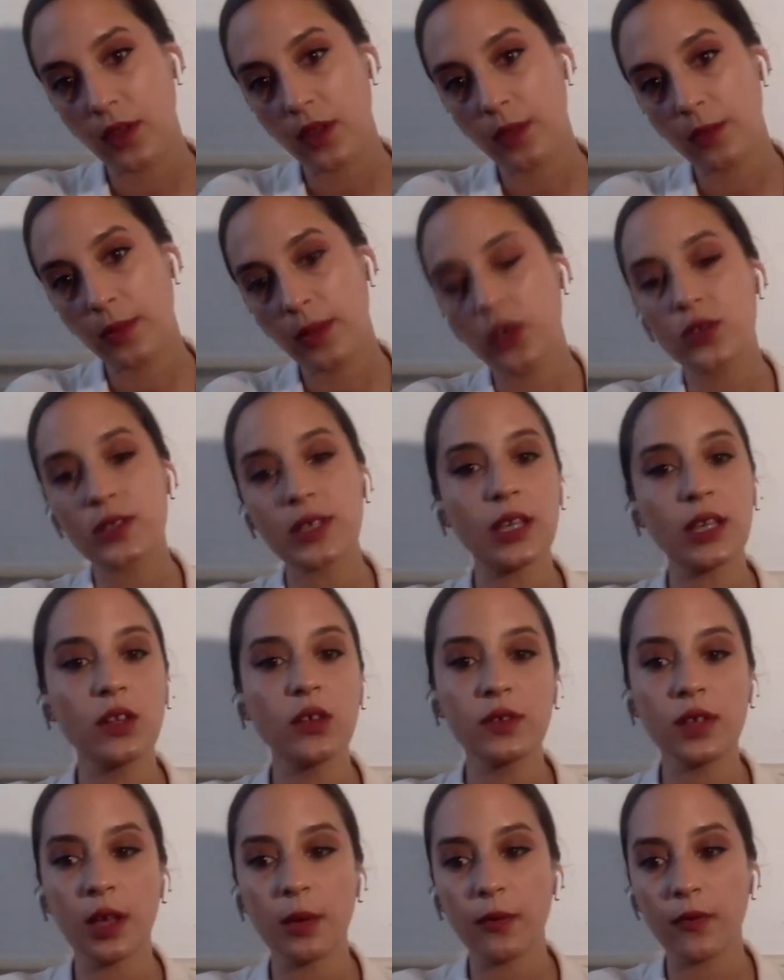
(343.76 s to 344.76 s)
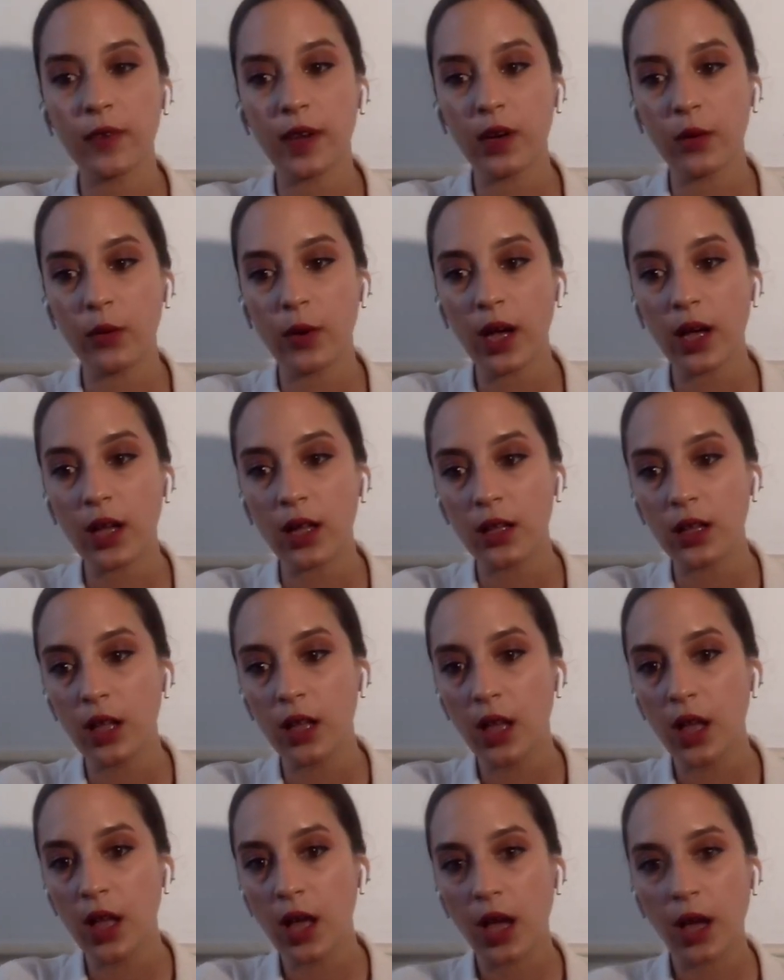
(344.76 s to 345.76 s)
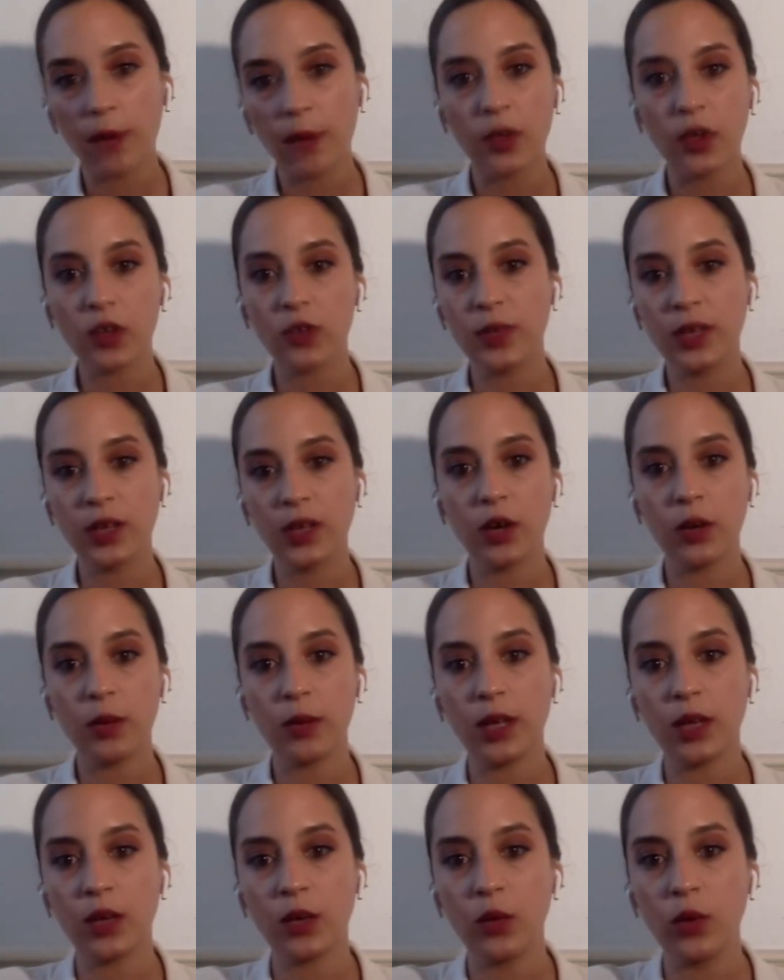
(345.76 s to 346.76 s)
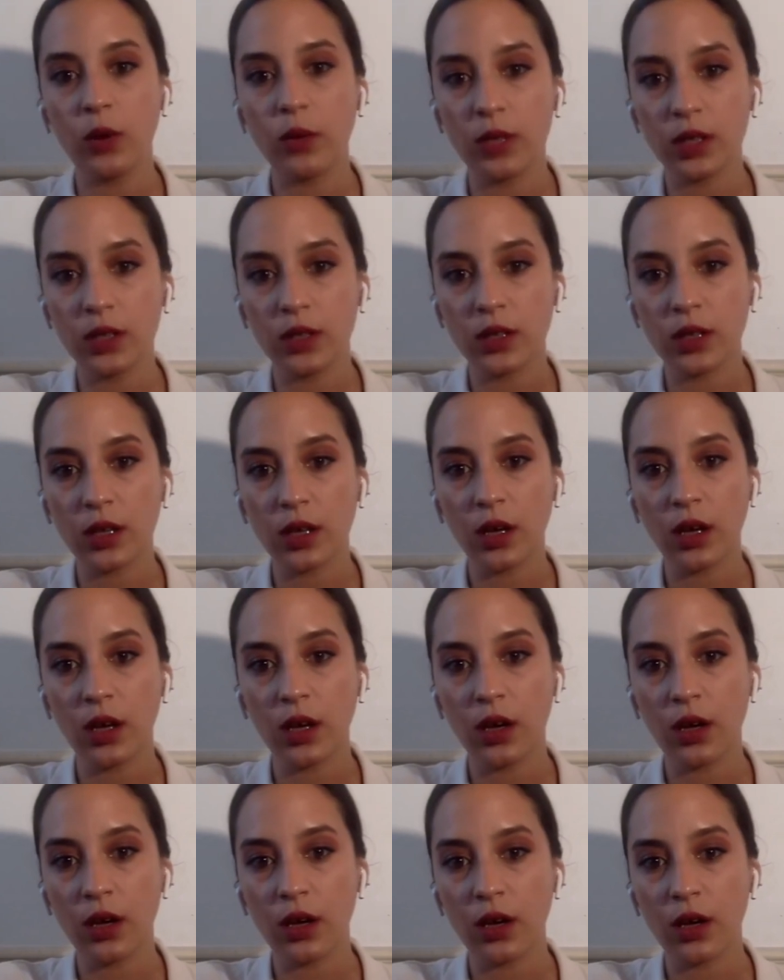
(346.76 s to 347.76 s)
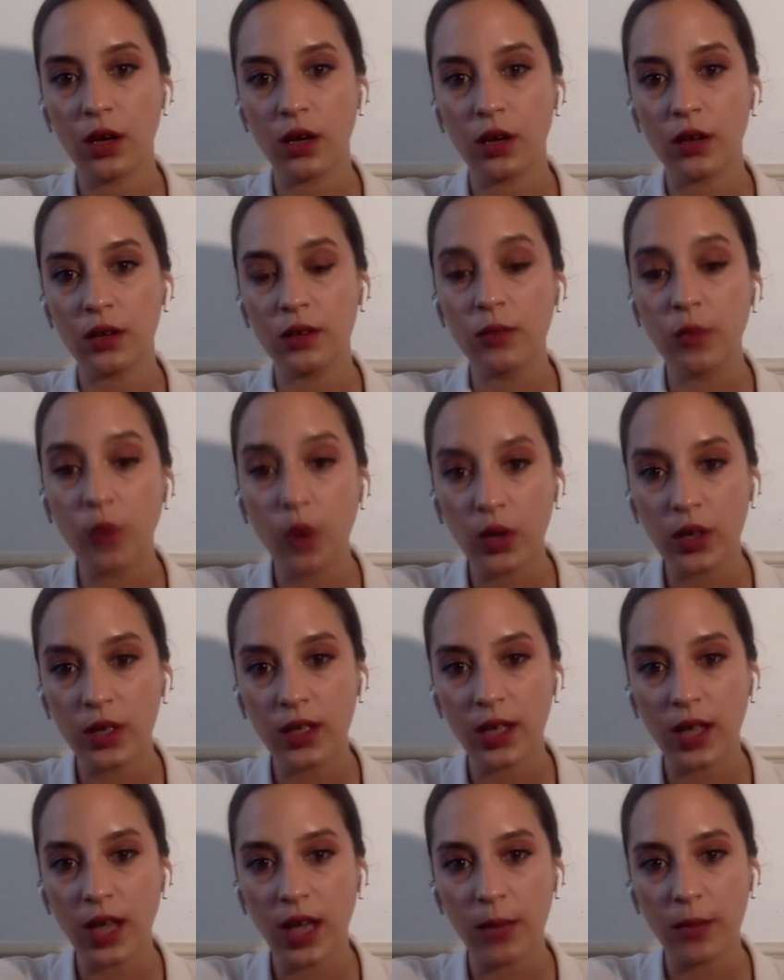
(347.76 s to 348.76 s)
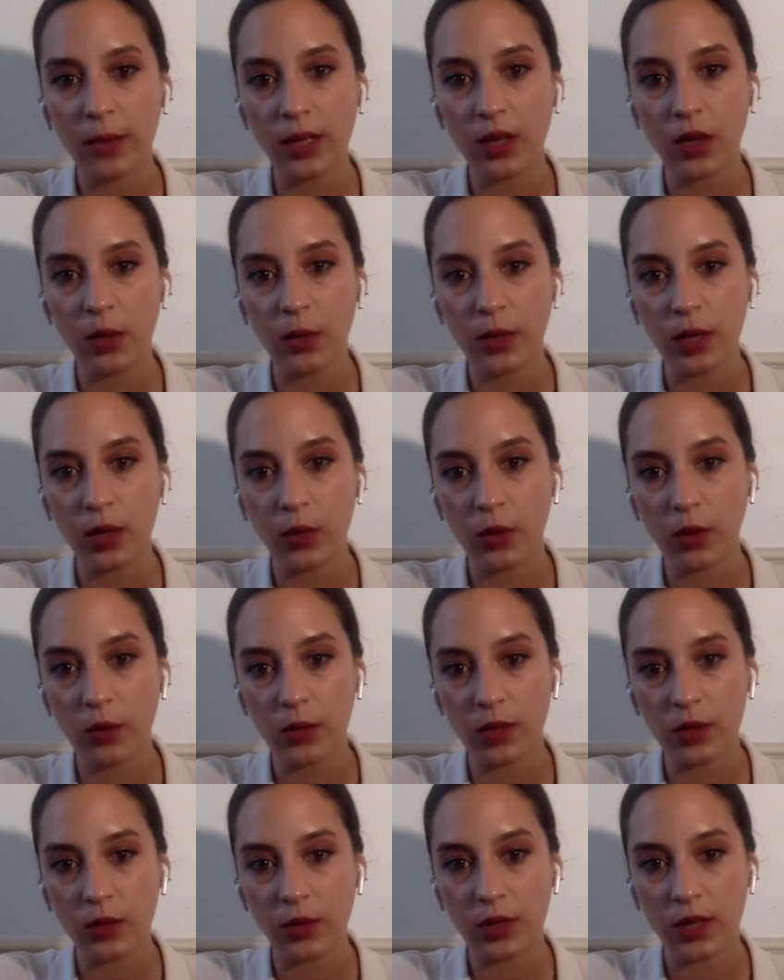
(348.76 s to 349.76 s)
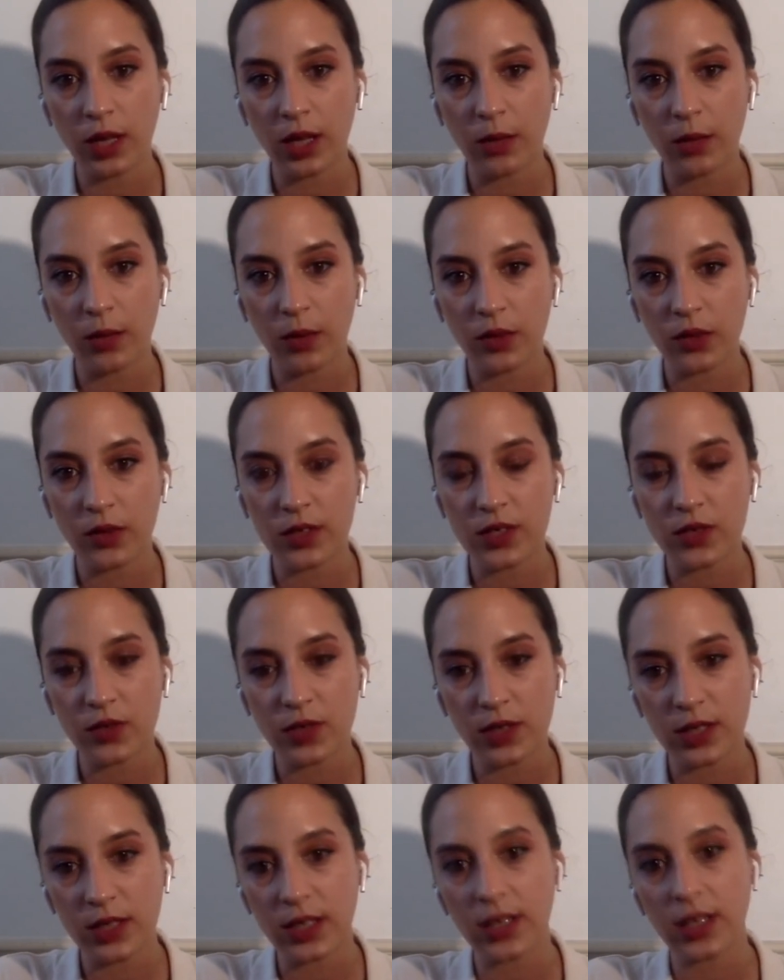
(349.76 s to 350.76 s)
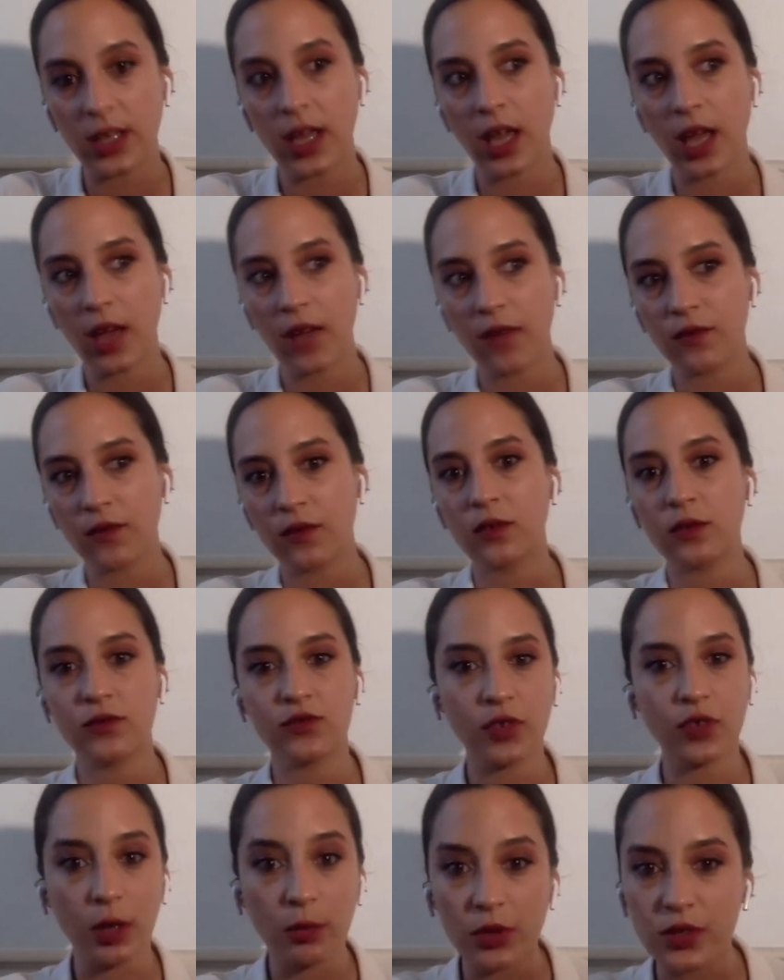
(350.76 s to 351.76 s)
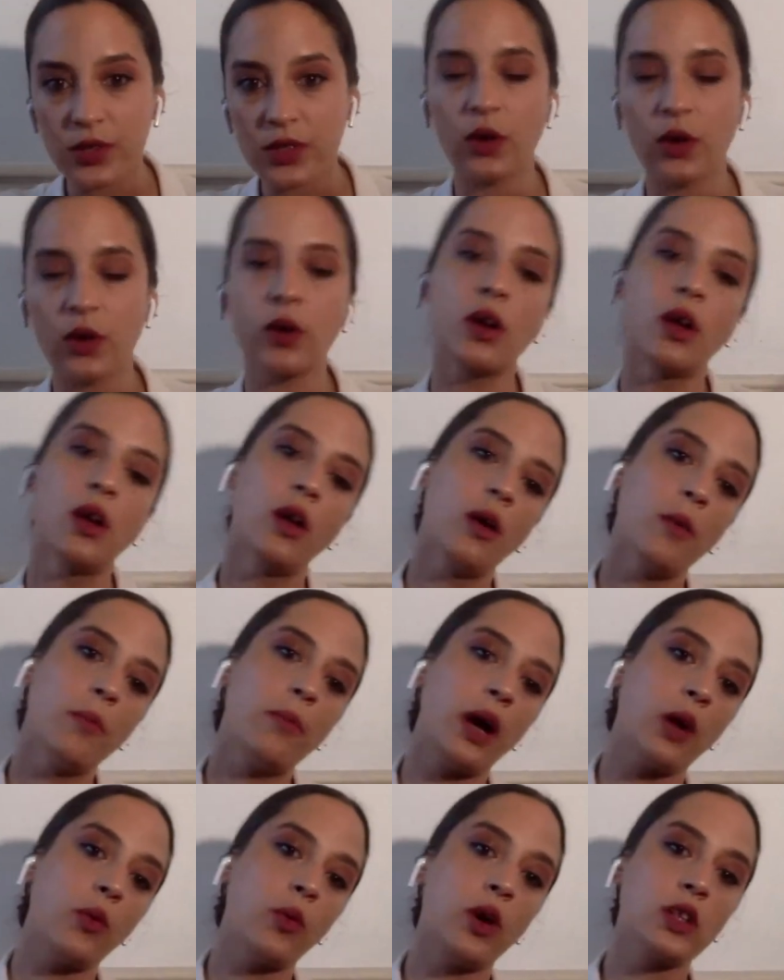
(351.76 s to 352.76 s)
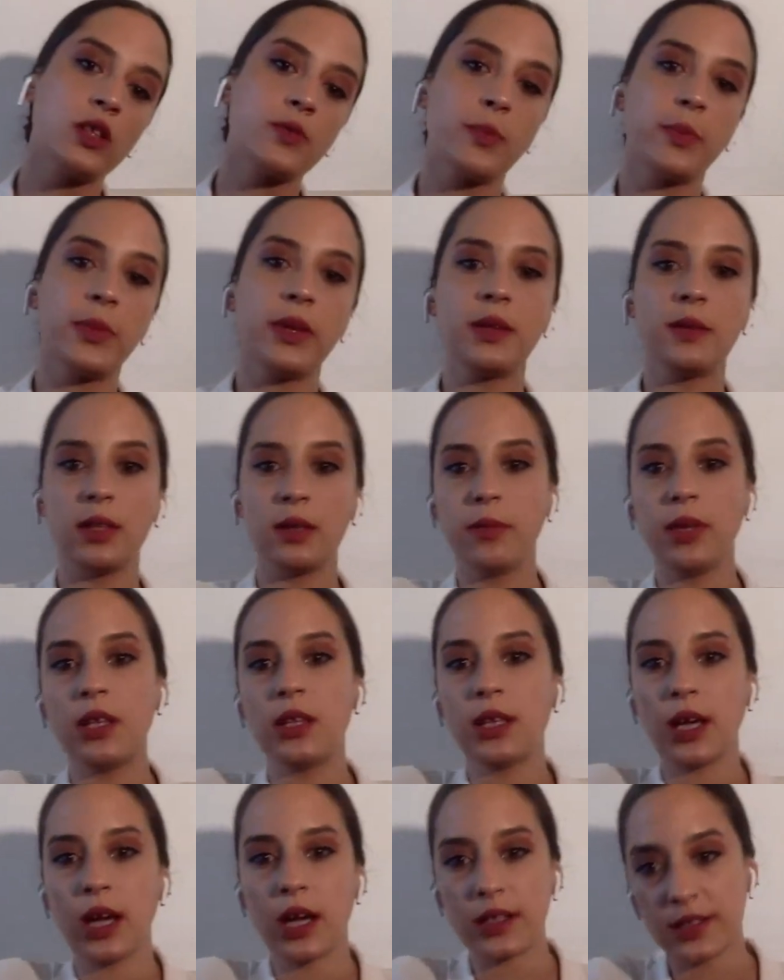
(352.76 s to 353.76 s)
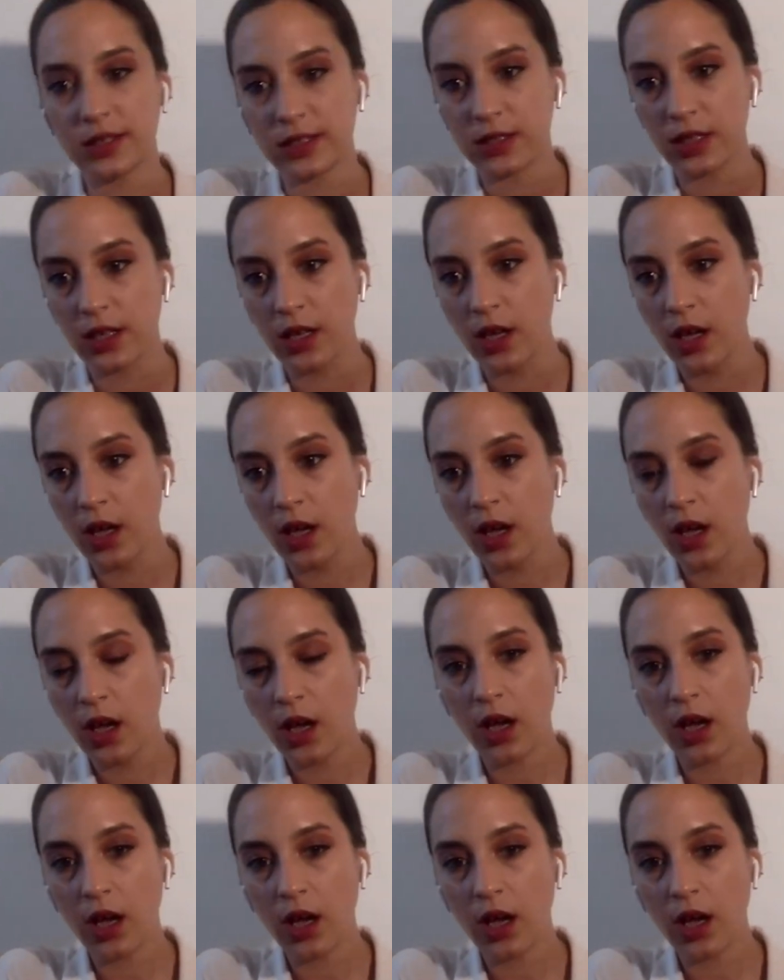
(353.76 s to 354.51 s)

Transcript: mm-hmm. because I know them very well. I'm not becoming a woman uh, the morning. I'm becoming woman when I'm on the street and I have uh, troubles or my words be- being cut